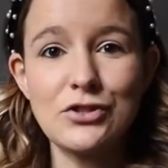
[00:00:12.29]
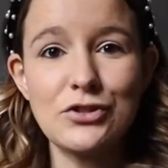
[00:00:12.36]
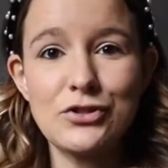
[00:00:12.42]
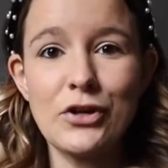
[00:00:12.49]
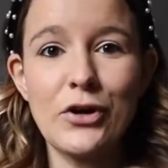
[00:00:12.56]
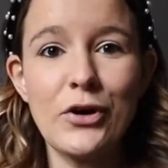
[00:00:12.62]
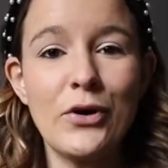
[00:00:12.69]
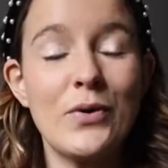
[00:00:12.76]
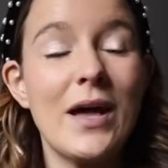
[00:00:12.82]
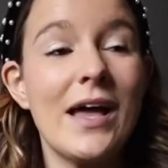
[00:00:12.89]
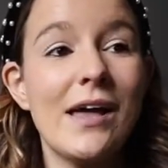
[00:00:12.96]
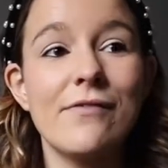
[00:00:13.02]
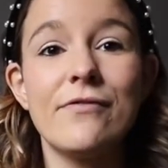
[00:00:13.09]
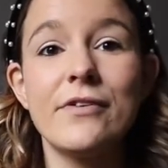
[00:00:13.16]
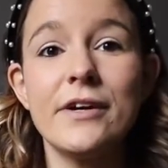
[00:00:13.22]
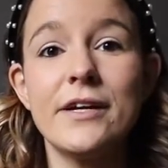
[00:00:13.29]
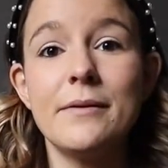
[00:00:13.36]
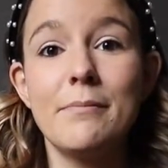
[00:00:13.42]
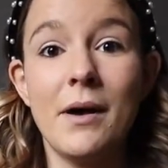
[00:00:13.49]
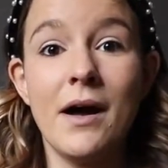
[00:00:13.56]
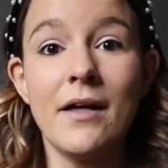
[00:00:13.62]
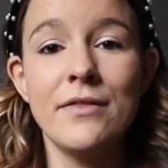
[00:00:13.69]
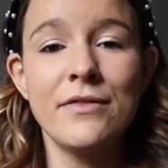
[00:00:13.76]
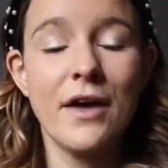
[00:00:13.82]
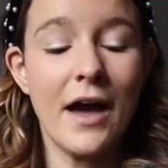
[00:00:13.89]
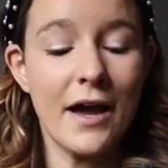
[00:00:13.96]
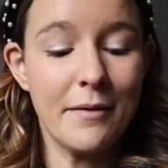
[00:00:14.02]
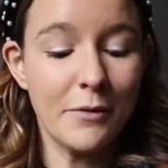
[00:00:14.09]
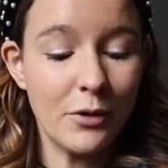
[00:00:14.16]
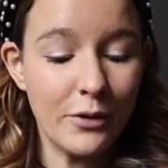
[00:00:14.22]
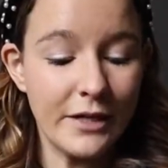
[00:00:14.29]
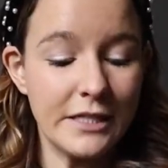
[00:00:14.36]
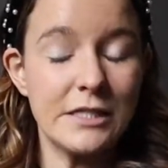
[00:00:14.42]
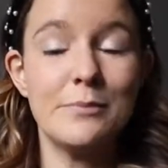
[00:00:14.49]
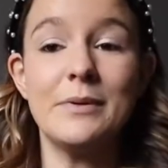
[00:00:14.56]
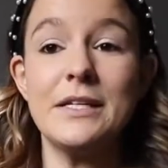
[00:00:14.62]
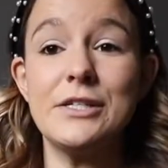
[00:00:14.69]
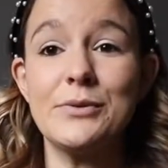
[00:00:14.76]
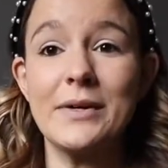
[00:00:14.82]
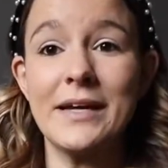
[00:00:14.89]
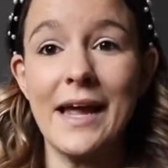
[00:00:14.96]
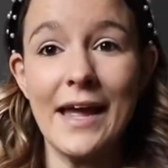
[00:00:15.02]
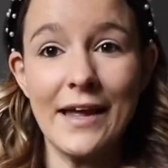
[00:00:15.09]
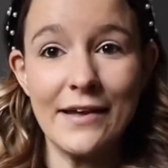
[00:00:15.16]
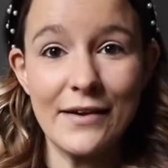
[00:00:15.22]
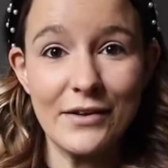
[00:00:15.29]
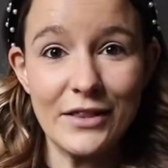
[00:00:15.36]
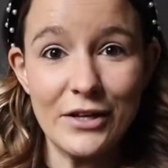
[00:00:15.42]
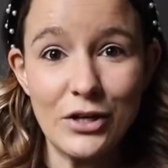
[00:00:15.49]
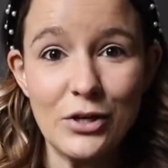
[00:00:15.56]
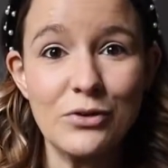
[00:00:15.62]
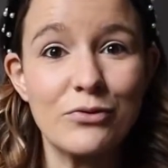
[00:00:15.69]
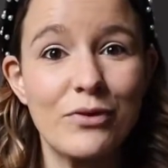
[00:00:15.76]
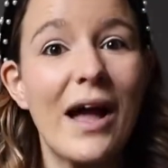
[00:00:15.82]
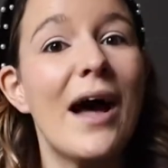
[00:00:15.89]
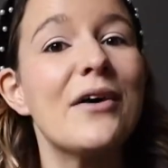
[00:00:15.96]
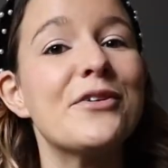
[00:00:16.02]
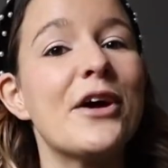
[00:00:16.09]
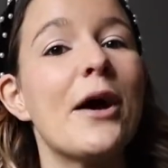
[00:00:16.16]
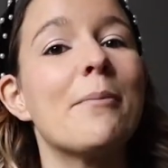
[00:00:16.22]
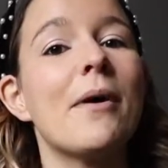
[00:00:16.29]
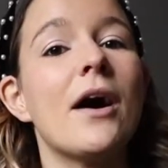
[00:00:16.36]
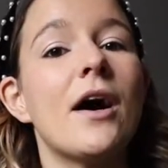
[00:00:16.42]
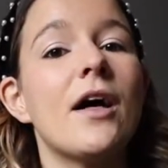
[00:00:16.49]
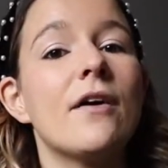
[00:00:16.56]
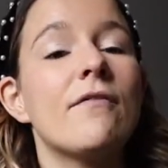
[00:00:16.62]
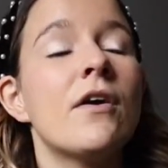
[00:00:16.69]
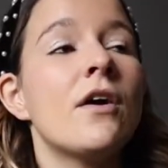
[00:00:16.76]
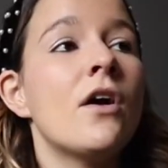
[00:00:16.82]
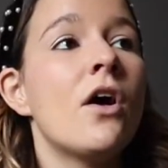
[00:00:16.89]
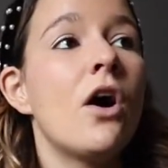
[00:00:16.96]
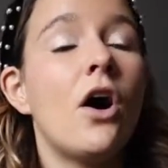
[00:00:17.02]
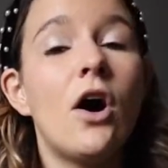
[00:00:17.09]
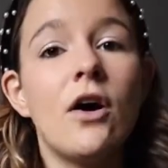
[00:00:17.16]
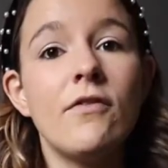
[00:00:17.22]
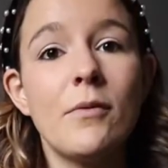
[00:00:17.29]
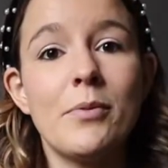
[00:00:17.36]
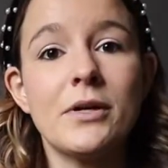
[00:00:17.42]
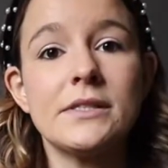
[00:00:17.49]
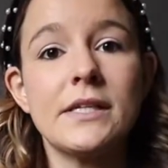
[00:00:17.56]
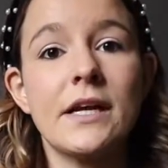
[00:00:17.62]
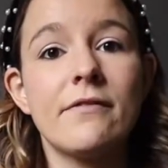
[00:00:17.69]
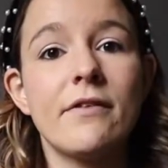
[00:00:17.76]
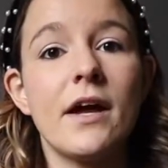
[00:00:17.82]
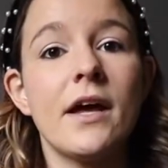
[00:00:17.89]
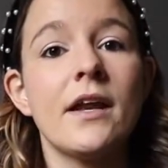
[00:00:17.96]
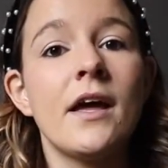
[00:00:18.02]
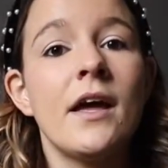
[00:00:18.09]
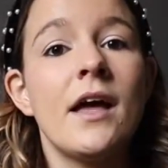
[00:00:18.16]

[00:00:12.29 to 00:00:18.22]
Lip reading: So every month I'm going to be doing a little roundup of all the books that I've read.